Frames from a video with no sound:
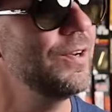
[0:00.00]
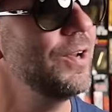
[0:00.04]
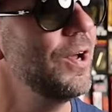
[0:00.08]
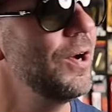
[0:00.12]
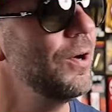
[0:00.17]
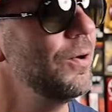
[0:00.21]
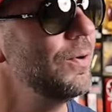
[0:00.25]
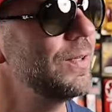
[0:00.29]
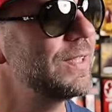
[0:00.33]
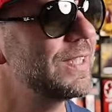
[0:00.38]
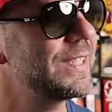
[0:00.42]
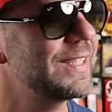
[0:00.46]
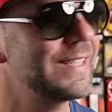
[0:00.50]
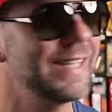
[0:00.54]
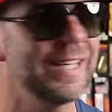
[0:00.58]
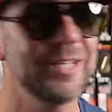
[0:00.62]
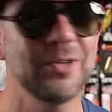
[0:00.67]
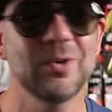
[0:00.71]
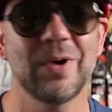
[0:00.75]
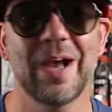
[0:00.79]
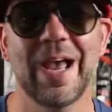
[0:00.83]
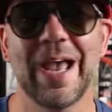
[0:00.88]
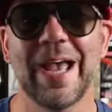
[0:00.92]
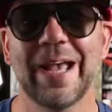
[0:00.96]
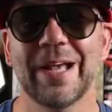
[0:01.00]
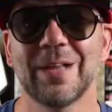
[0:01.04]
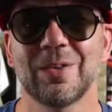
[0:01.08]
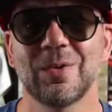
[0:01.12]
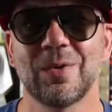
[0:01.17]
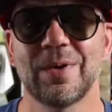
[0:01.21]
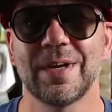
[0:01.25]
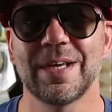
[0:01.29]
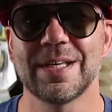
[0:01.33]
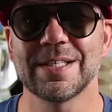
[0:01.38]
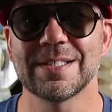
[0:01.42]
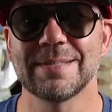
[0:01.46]
no single
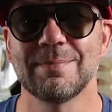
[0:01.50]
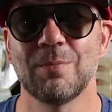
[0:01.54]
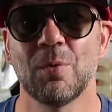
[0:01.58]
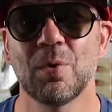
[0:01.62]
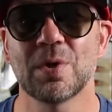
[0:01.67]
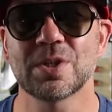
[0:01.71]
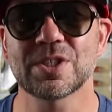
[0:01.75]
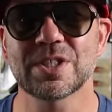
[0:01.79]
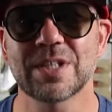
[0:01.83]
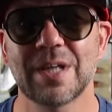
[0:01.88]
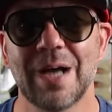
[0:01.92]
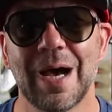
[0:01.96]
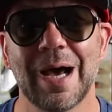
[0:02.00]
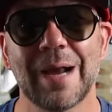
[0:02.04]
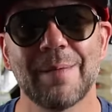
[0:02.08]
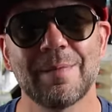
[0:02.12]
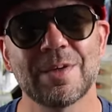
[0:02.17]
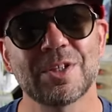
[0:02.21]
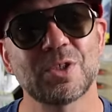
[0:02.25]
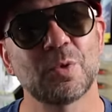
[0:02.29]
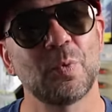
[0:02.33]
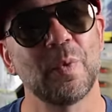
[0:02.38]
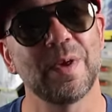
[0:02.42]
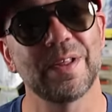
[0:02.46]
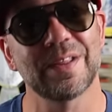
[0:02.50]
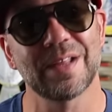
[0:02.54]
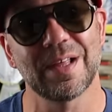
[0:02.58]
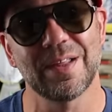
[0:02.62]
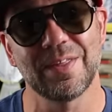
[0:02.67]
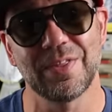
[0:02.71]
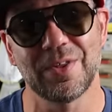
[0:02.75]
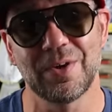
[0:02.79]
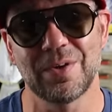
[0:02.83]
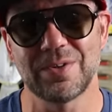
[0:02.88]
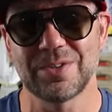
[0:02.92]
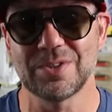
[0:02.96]
angler is more synonymous with
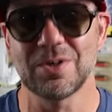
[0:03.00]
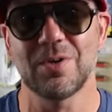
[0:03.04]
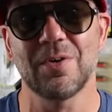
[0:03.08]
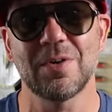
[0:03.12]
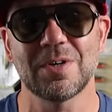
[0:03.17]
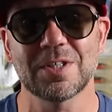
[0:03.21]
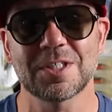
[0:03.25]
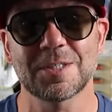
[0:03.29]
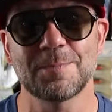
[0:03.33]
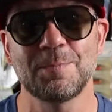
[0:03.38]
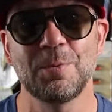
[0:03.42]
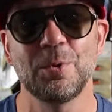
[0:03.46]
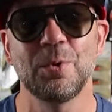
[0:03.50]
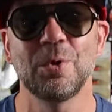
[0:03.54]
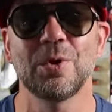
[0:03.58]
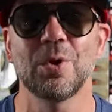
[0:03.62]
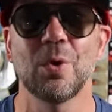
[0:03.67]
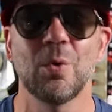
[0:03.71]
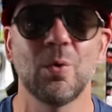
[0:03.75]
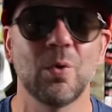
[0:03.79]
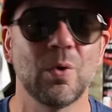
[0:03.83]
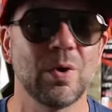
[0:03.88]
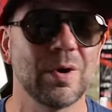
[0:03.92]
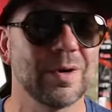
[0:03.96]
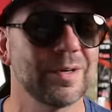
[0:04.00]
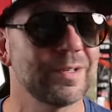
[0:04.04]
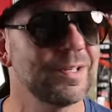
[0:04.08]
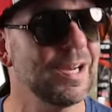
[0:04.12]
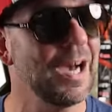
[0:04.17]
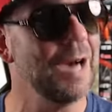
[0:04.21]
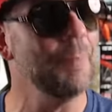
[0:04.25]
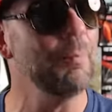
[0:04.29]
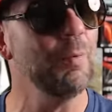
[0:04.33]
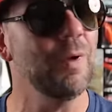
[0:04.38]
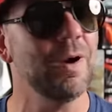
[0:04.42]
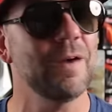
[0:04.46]
the Zara Spook or
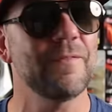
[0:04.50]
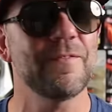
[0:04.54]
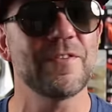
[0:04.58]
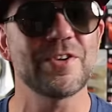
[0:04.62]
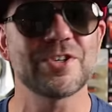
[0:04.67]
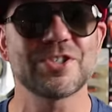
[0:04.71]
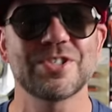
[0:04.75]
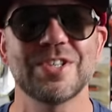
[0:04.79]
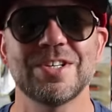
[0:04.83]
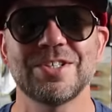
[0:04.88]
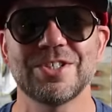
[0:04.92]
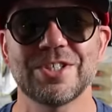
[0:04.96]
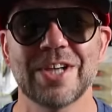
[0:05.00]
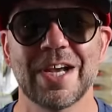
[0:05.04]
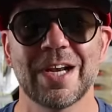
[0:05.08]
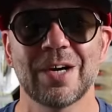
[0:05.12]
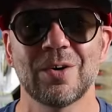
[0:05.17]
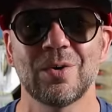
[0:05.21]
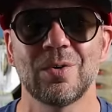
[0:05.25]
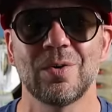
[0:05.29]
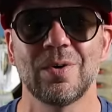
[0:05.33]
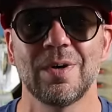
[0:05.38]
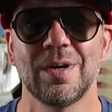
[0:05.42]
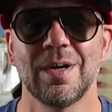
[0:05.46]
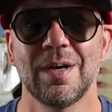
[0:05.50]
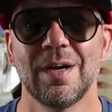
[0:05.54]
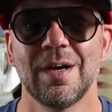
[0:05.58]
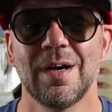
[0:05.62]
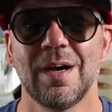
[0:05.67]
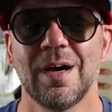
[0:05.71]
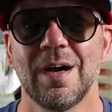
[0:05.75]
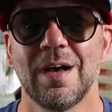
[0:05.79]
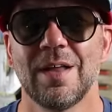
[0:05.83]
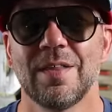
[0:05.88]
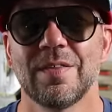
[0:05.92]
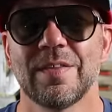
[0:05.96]
topwater fishing in general
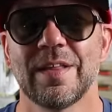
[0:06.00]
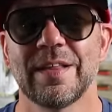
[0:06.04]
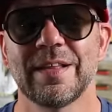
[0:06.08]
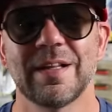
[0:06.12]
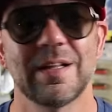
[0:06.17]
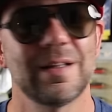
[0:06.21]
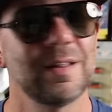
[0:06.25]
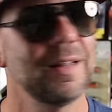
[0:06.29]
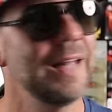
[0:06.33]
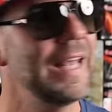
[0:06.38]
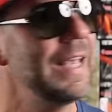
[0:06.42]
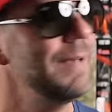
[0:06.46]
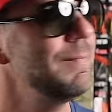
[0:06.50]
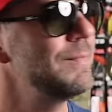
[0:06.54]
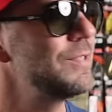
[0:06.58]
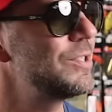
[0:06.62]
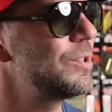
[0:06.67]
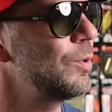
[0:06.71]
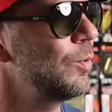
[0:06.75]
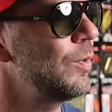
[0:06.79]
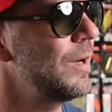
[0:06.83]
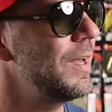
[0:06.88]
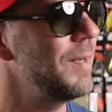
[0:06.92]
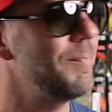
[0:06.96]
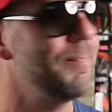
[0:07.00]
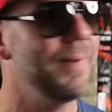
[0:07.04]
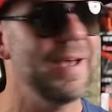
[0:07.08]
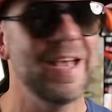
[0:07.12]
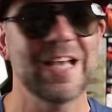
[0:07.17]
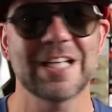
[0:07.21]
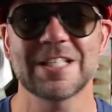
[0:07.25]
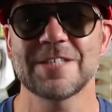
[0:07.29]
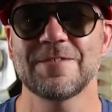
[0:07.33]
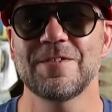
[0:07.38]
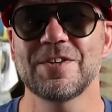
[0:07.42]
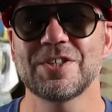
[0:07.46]
than the late Missouri
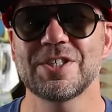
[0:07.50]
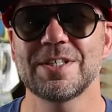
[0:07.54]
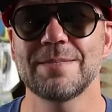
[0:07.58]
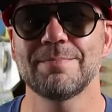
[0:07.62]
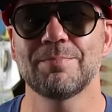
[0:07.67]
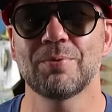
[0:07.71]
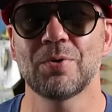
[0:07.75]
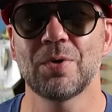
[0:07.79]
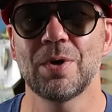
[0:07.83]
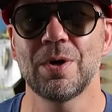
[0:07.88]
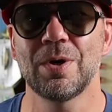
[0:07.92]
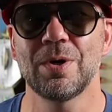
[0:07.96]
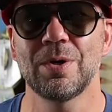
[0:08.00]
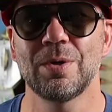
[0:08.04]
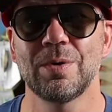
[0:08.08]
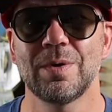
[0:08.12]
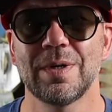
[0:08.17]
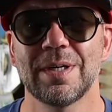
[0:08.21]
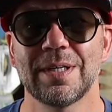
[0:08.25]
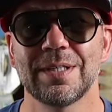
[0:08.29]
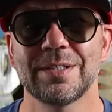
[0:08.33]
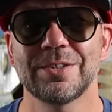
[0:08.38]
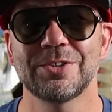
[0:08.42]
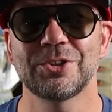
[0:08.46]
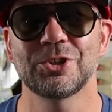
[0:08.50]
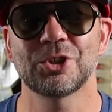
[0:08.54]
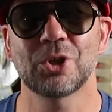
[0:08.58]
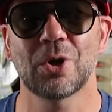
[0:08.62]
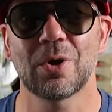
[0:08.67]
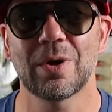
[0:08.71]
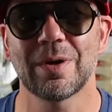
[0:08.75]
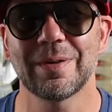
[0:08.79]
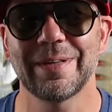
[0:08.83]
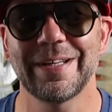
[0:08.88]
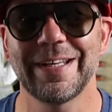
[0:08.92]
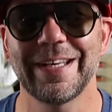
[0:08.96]
bass fishing pro
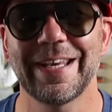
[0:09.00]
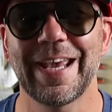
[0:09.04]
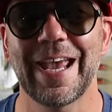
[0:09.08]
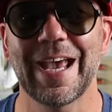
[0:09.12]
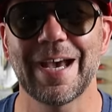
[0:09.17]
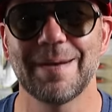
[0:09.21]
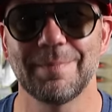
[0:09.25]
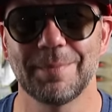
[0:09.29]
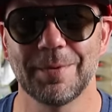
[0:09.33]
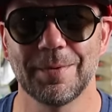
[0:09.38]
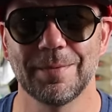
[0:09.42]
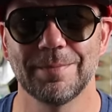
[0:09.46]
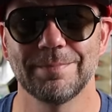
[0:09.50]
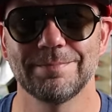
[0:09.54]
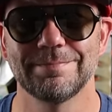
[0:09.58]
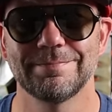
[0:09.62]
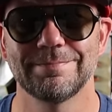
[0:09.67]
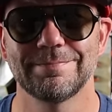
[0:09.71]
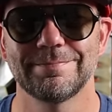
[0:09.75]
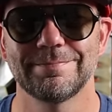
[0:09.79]
Charlie Campbell.